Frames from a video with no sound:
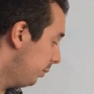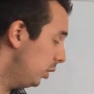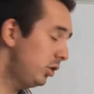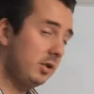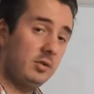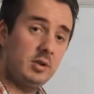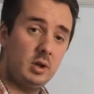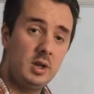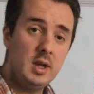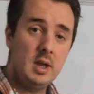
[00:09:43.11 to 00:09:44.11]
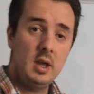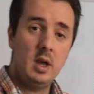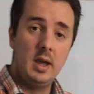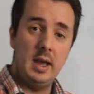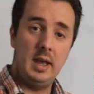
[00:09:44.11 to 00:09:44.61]
Promotions. So
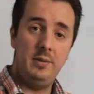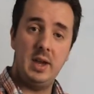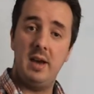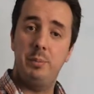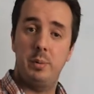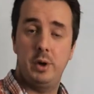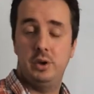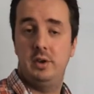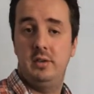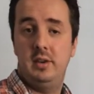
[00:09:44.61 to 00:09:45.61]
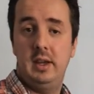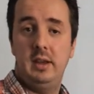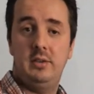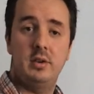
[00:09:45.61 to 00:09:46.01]
if you have promotions,